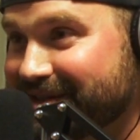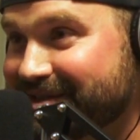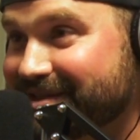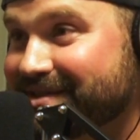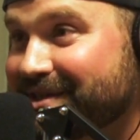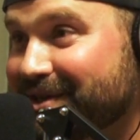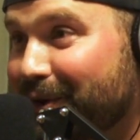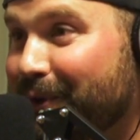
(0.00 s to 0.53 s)
This
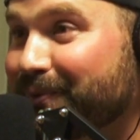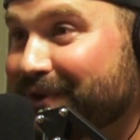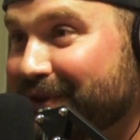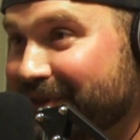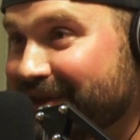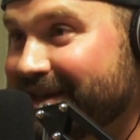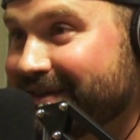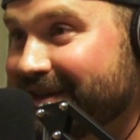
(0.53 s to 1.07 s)
is the only
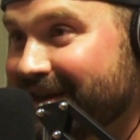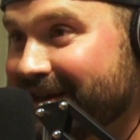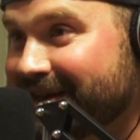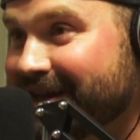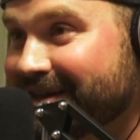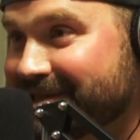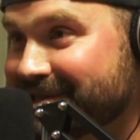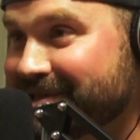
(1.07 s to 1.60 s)
thing that I
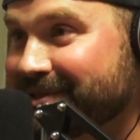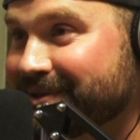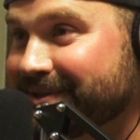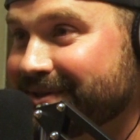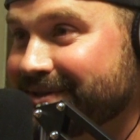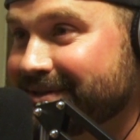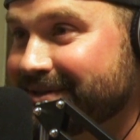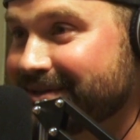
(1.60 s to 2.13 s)
got to
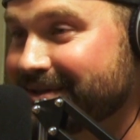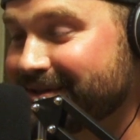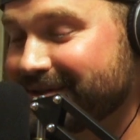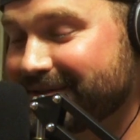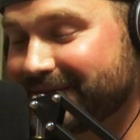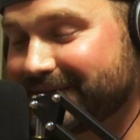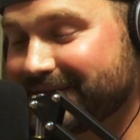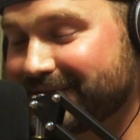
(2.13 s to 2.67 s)
do.
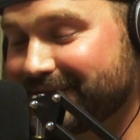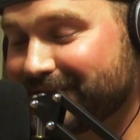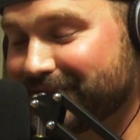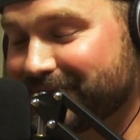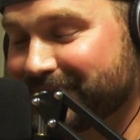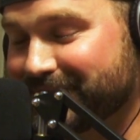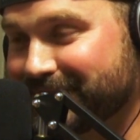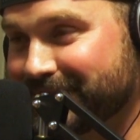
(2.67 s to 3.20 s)

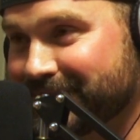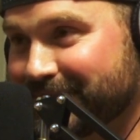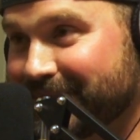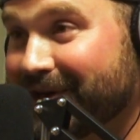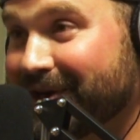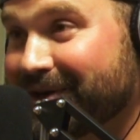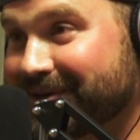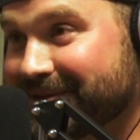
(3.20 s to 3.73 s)
Phew, we
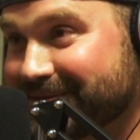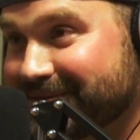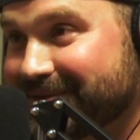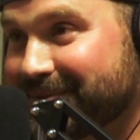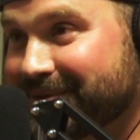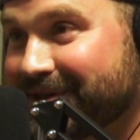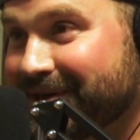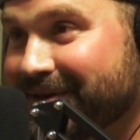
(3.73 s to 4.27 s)
are
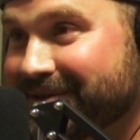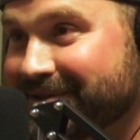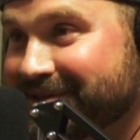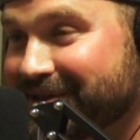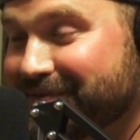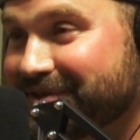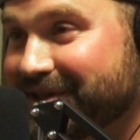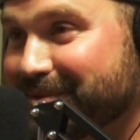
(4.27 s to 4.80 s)
in
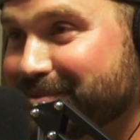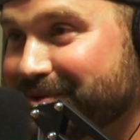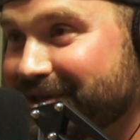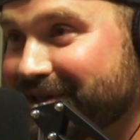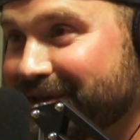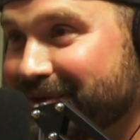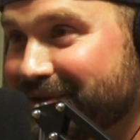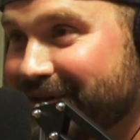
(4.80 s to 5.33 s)
tough times right
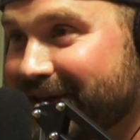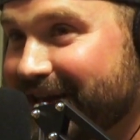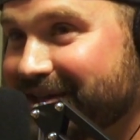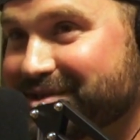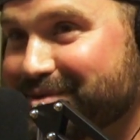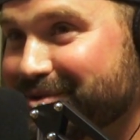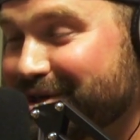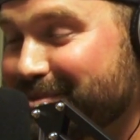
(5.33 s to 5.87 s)
now. There
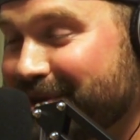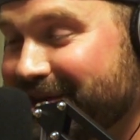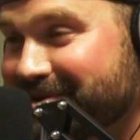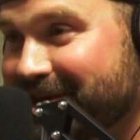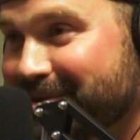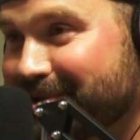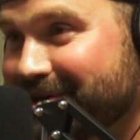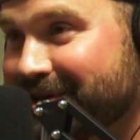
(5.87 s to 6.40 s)
has to be a
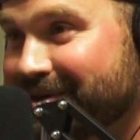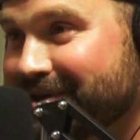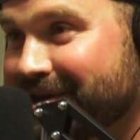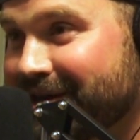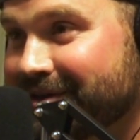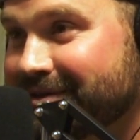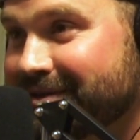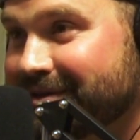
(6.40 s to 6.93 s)
pandemic going on.